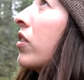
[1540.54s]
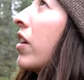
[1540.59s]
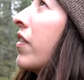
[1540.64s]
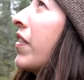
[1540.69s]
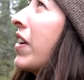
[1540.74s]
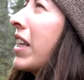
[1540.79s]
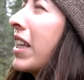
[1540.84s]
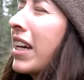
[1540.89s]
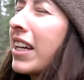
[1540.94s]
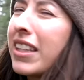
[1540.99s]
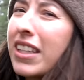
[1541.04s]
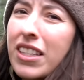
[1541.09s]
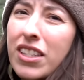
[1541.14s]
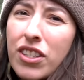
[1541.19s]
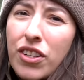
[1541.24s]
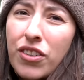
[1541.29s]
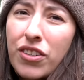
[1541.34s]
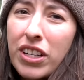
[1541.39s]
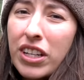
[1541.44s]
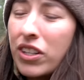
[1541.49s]
living like this,
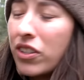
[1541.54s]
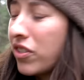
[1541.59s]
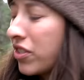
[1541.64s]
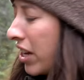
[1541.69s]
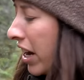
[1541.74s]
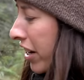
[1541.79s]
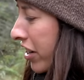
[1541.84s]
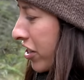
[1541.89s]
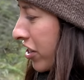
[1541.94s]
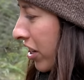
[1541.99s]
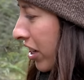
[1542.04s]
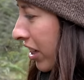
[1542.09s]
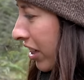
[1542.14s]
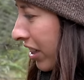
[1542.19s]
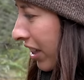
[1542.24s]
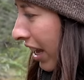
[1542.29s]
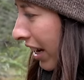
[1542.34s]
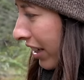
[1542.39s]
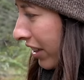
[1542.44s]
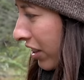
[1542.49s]
their needles actually
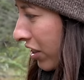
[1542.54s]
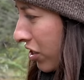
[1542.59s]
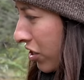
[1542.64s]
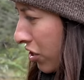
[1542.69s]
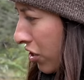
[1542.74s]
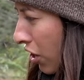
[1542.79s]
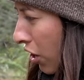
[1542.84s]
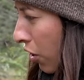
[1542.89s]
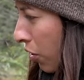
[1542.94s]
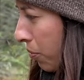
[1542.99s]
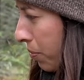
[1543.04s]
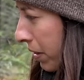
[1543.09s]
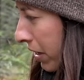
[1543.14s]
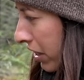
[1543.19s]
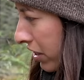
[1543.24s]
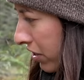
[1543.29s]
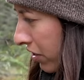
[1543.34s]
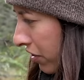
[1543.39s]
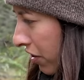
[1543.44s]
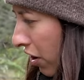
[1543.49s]
collect the snow because they're